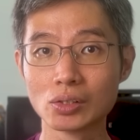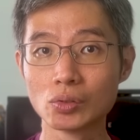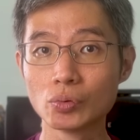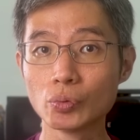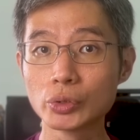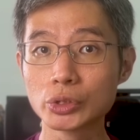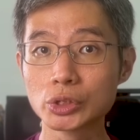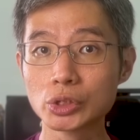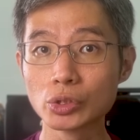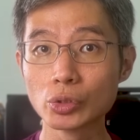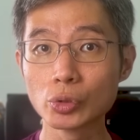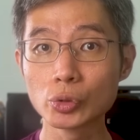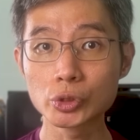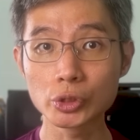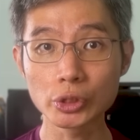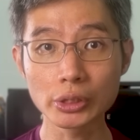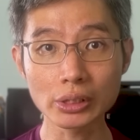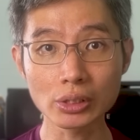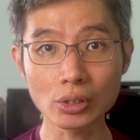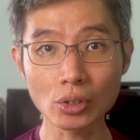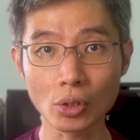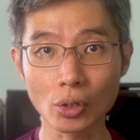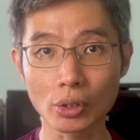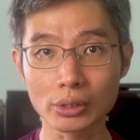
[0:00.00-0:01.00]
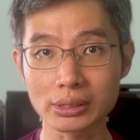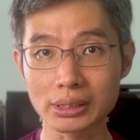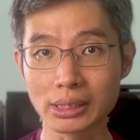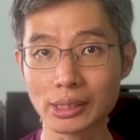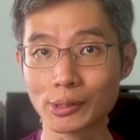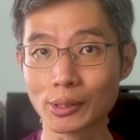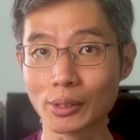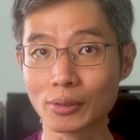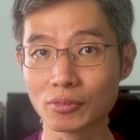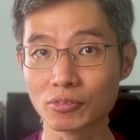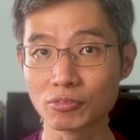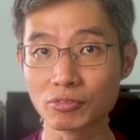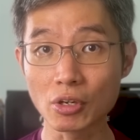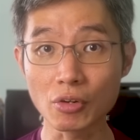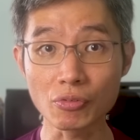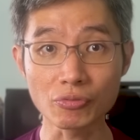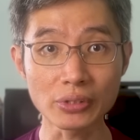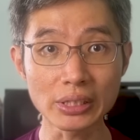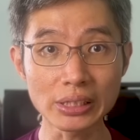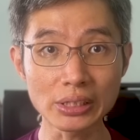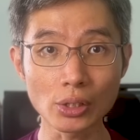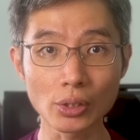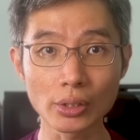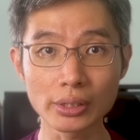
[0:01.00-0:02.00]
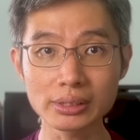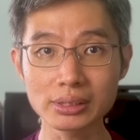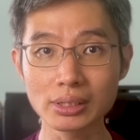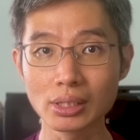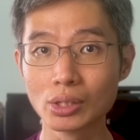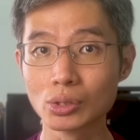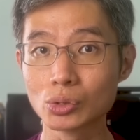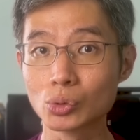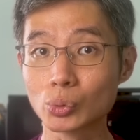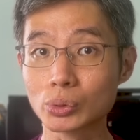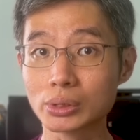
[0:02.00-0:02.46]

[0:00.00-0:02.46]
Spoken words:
which usually cost around $15 to